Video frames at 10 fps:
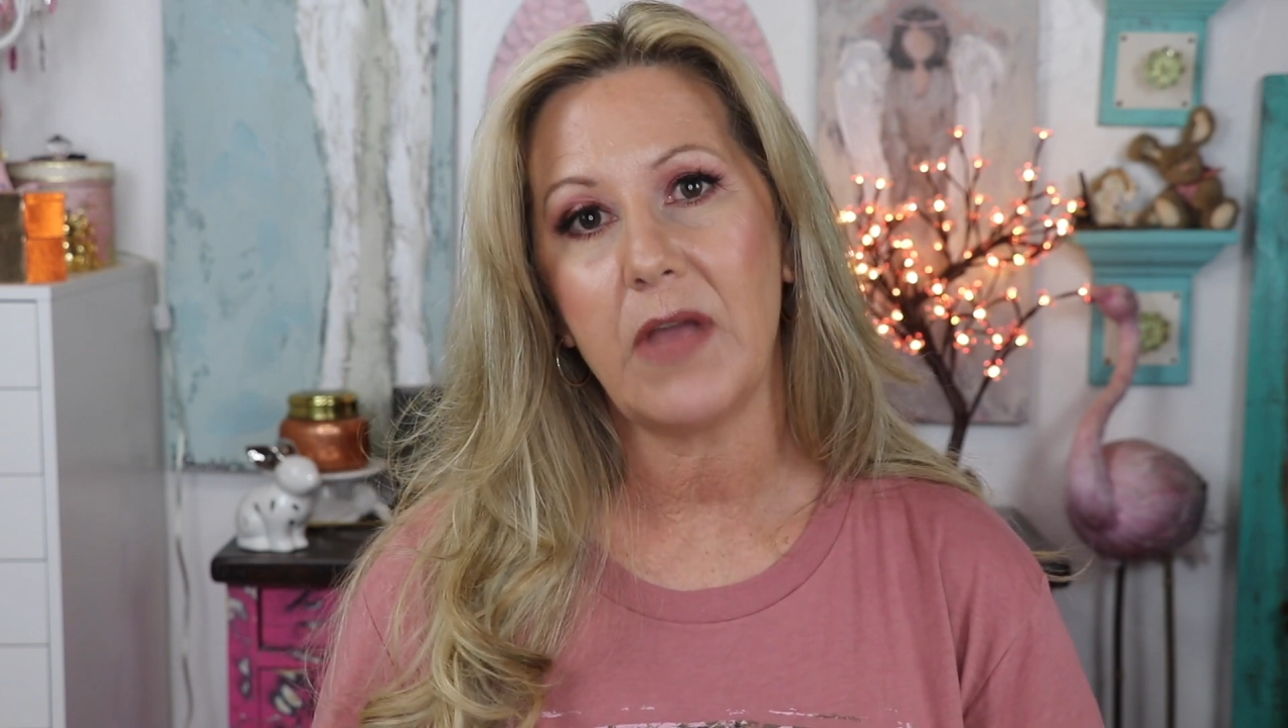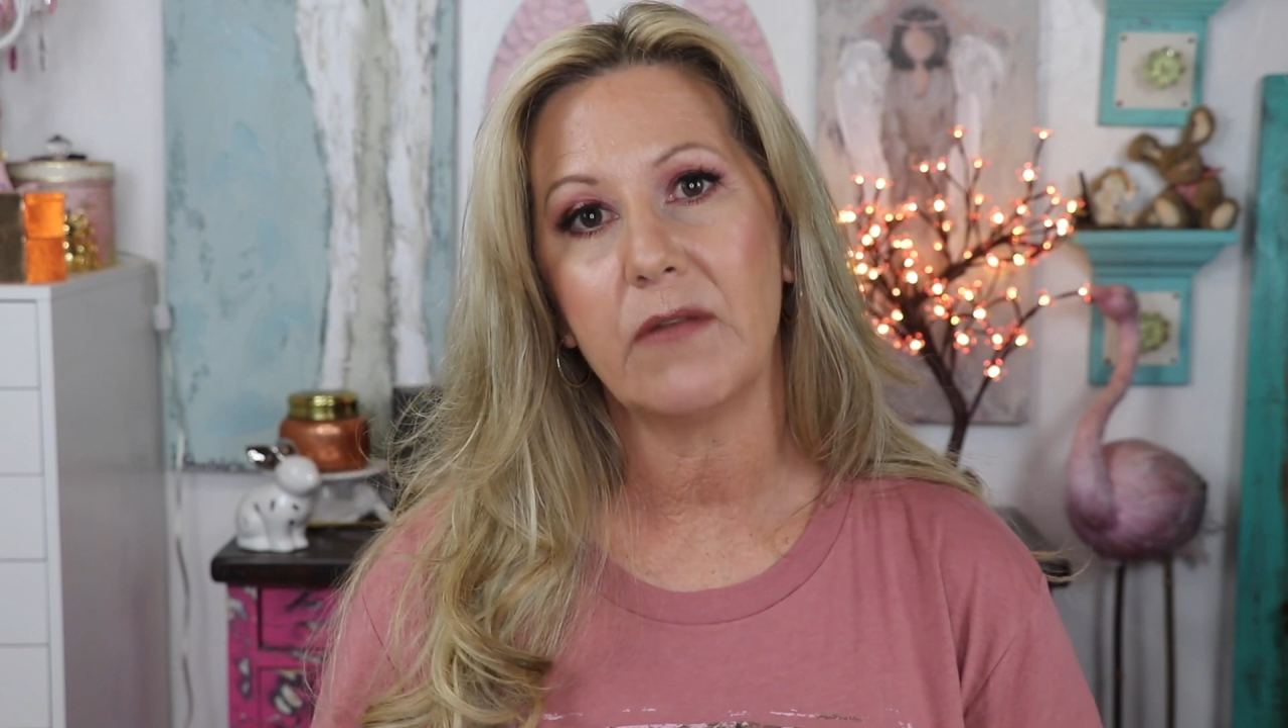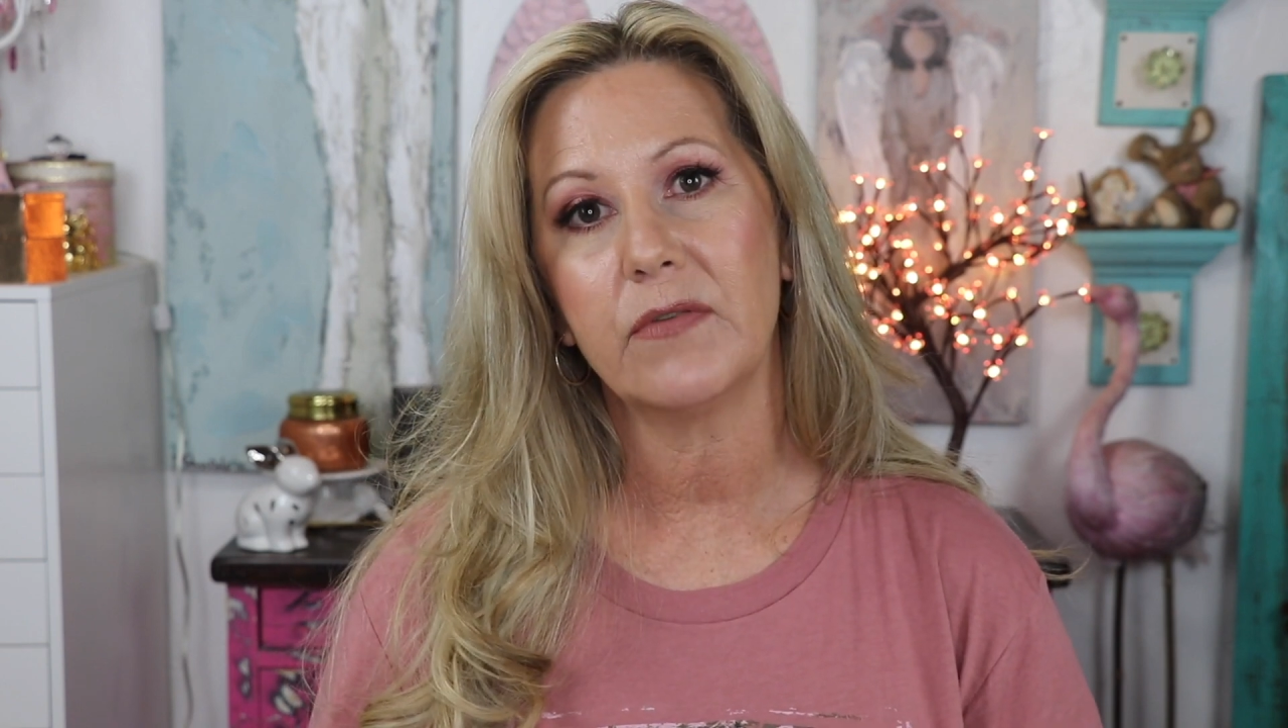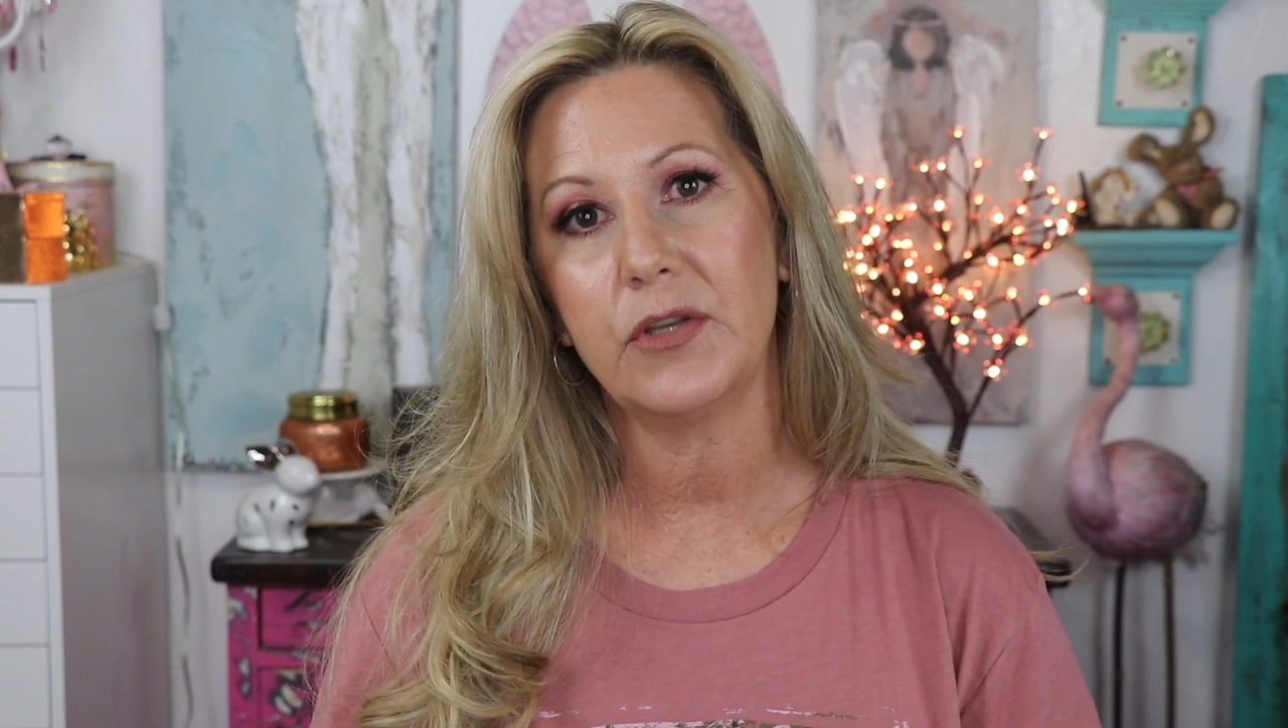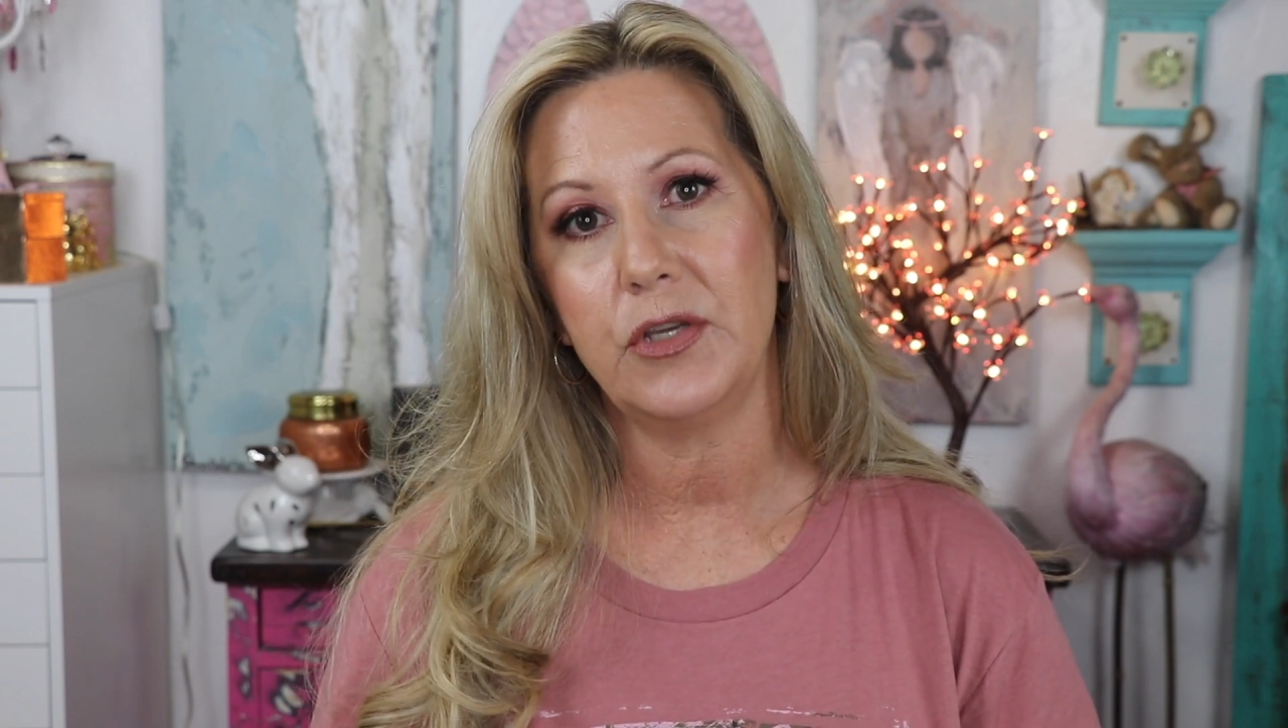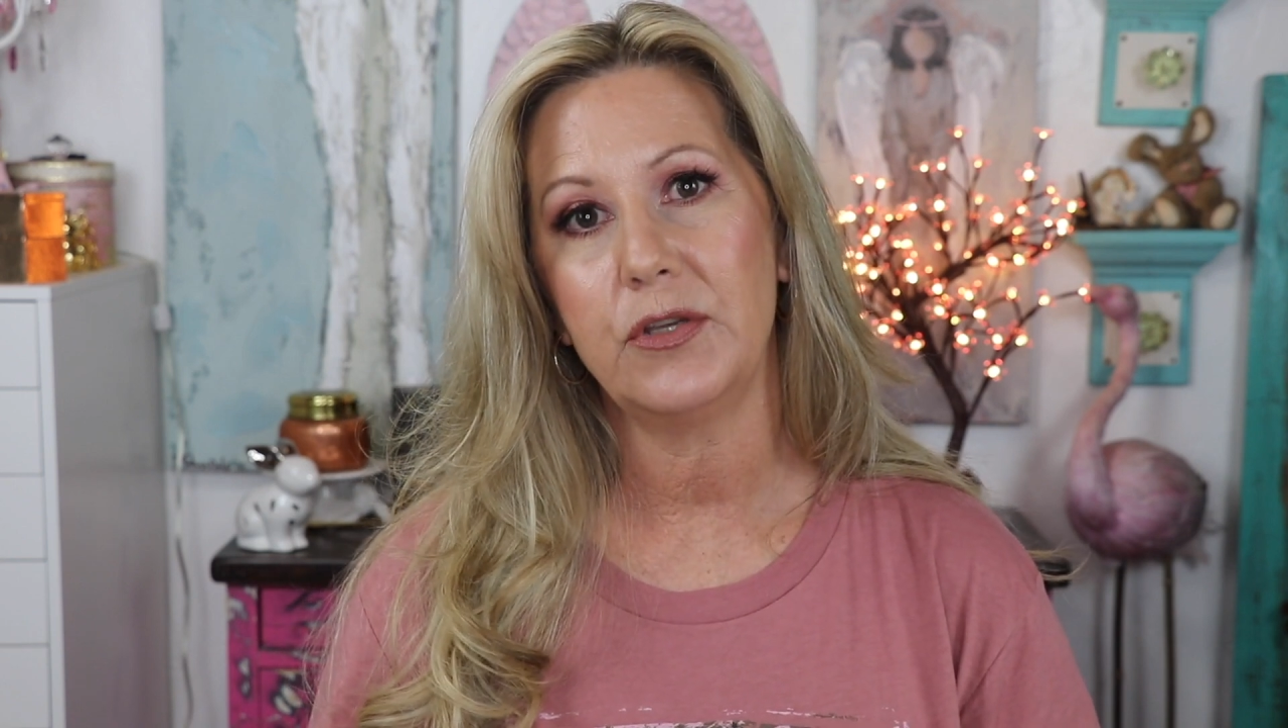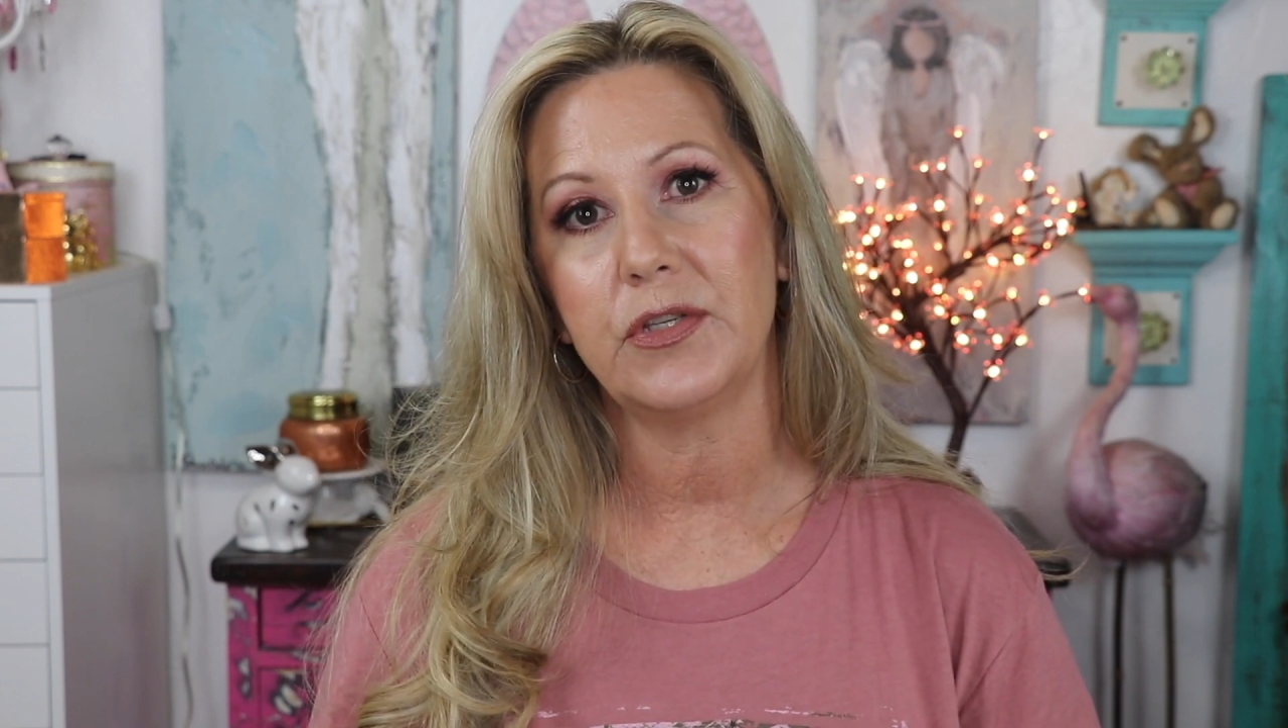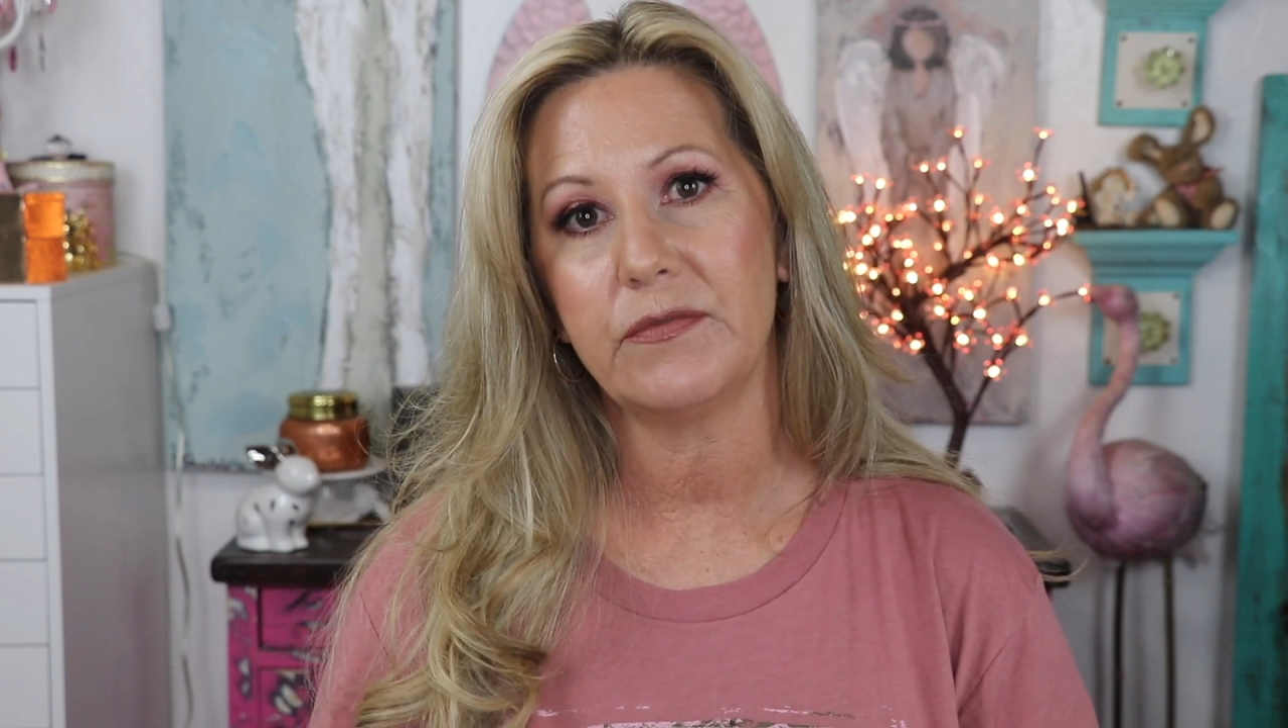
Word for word: ever used